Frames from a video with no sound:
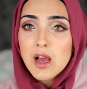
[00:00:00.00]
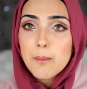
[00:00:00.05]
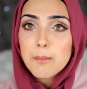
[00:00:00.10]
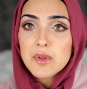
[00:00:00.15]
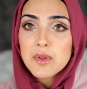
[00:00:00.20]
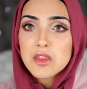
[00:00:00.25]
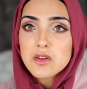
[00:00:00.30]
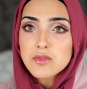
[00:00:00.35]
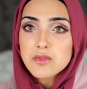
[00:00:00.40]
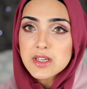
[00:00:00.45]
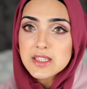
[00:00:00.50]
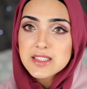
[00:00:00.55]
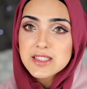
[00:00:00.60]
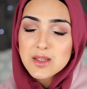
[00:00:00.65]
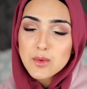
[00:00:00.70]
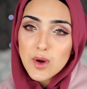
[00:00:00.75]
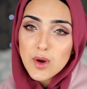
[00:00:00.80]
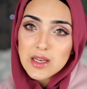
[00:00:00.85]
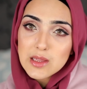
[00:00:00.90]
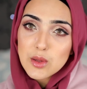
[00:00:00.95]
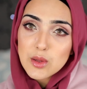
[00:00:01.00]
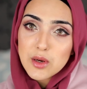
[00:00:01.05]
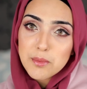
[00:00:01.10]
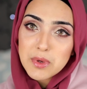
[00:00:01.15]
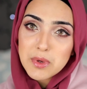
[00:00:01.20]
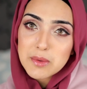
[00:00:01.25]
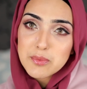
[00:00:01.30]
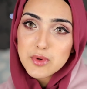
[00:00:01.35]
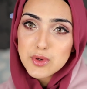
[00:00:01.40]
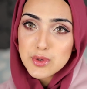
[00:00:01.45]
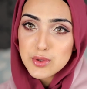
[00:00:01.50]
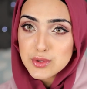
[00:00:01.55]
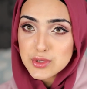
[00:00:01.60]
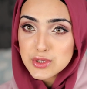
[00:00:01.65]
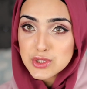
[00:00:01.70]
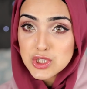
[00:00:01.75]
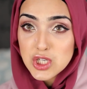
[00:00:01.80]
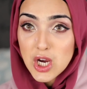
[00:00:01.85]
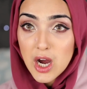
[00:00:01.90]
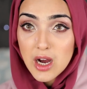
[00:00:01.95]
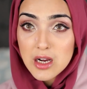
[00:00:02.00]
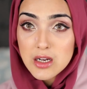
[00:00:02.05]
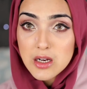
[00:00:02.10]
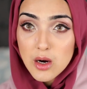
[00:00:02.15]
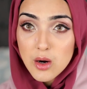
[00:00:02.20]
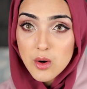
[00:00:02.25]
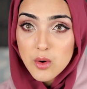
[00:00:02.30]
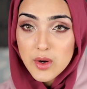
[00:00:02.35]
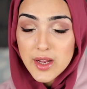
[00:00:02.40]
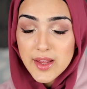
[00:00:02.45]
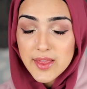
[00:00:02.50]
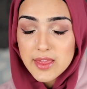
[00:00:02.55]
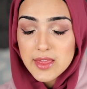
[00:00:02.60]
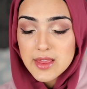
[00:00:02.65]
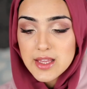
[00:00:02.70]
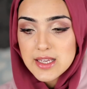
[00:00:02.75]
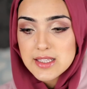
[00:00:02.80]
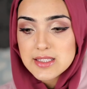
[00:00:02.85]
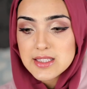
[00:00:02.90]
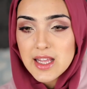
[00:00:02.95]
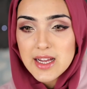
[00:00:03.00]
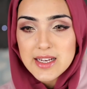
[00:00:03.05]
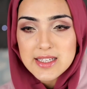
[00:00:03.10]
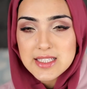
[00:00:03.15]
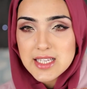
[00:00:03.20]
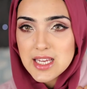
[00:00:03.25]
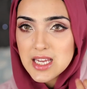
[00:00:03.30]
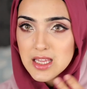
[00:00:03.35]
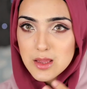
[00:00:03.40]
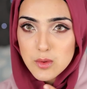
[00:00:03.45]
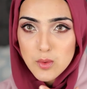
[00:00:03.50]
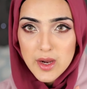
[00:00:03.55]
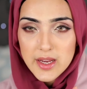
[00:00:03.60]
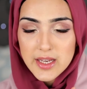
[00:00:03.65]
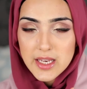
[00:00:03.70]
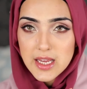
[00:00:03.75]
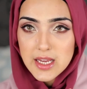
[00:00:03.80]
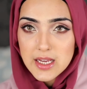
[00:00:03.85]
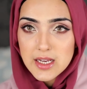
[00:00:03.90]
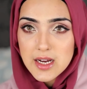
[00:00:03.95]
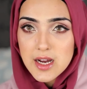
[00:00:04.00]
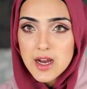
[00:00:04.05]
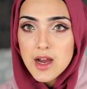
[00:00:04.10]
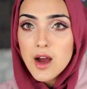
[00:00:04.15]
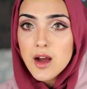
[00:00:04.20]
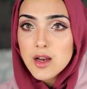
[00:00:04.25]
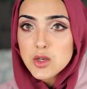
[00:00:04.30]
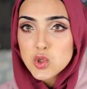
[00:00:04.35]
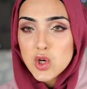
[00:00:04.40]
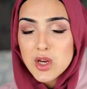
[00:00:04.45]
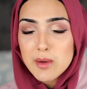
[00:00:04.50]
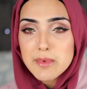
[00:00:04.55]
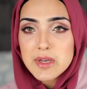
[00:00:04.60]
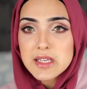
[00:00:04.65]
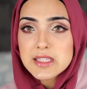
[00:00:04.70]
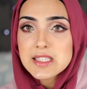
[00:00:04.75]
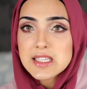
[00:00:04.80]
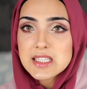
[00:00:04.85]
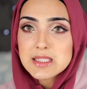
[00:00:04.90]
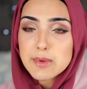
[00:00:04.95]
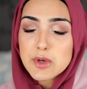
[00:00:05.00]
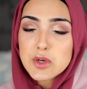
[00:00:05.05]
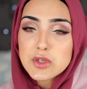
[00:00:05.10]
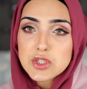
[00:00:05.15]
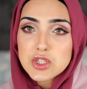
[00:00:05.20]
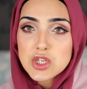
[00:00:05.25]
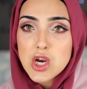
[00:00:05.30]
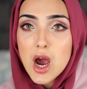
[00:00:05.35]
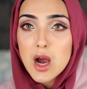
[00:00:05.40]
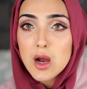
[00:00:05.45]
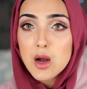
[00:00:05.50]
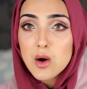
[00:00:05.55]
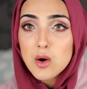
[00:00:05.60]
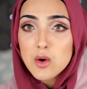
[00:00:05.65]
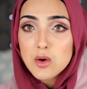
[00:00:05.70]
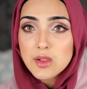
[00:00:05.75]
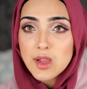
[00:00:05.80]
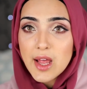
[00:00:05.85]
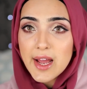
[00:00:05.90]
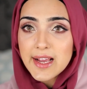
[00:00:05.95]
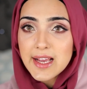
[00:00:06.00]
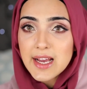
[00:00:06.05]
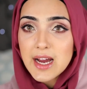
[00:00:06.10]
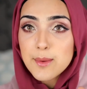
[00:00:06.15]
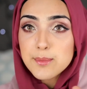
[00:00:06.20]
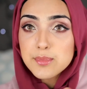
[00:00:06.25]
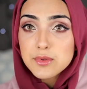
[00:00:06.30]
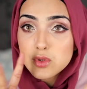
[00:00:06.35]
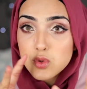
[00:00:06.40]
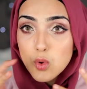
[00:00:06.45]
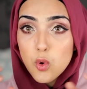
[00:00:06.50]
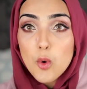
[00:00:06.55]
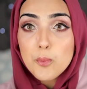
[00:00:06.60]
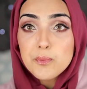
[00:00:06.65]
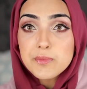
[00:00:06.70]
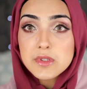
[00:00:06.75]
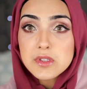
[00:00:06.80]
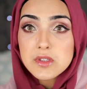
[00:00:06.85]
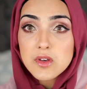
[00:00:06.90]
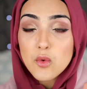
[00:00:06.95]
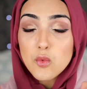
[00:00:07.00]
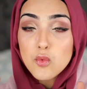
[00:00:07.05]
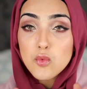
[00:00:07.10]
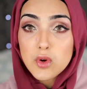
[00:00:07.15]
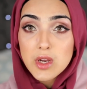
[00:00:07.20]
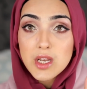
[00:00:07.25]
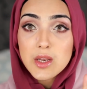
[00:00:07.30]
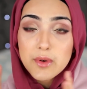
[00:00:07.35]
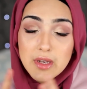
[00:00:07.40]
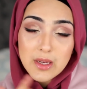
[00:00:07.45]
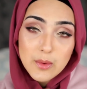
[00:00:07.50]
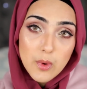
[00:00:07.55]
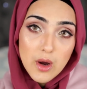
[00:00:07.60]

But the reason why a lot of people use charcoal in these like teeth whitening treatments is because charcoal like absorbs really, really